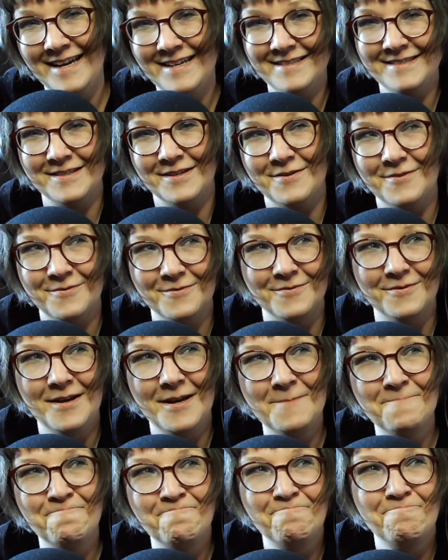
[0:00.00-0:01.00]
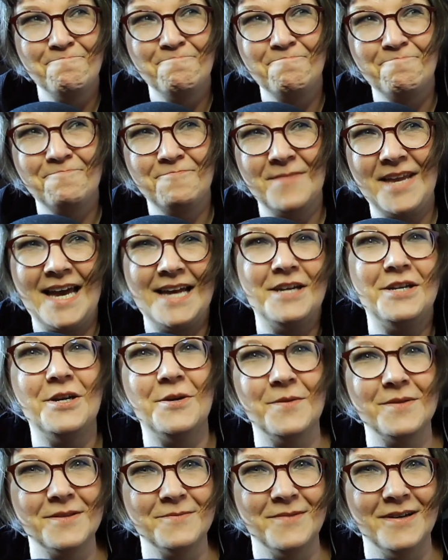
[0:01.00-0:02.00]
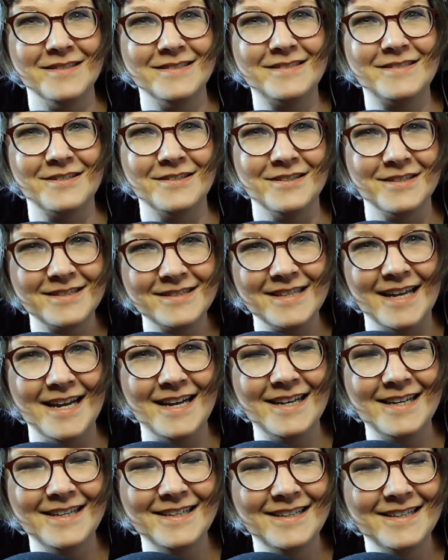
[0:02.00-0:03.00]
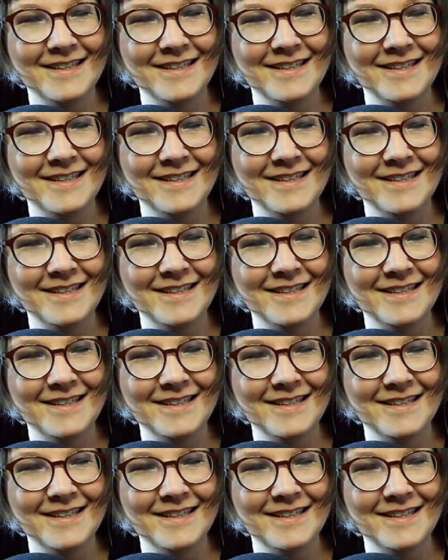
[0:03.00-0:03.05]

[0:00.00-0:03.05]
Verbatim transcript: So, kind of know what the monster looks like.